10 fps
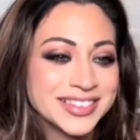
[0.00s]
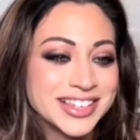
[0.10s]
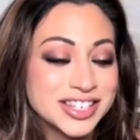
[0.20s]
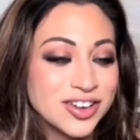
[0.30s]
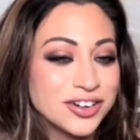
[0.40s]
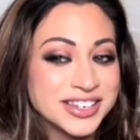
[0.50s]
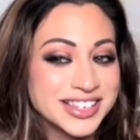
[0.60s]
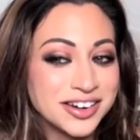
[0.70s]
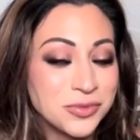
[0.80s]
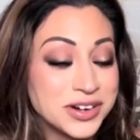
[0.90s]
It's hard because
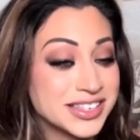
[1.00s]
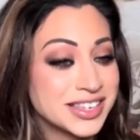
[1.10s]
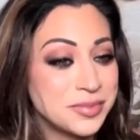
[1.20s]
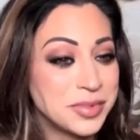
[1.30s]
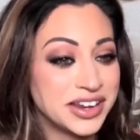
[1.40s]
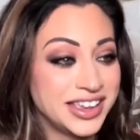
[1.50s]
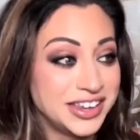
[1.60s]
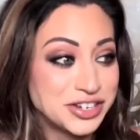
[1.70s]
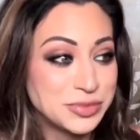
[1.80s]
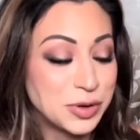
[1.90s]
I don't want to seem unhinged,